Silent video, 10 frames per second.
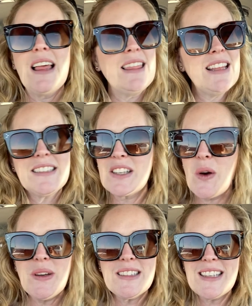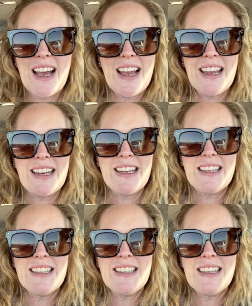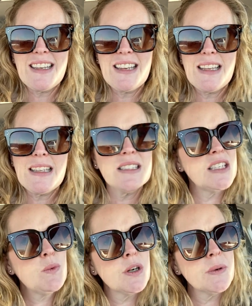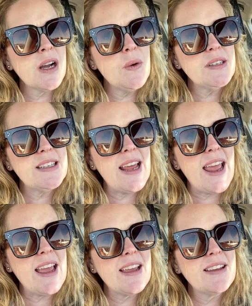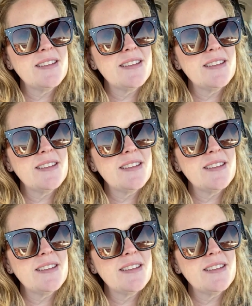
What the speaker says: let's go inside. Let's see where we're going today.